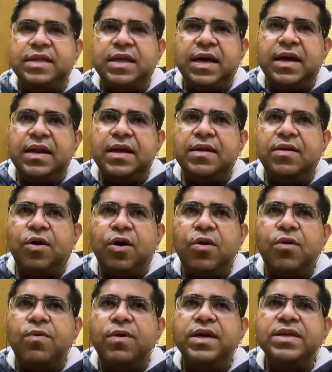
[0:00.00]
there are
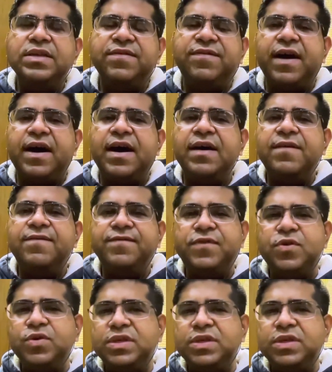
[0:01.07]
always 5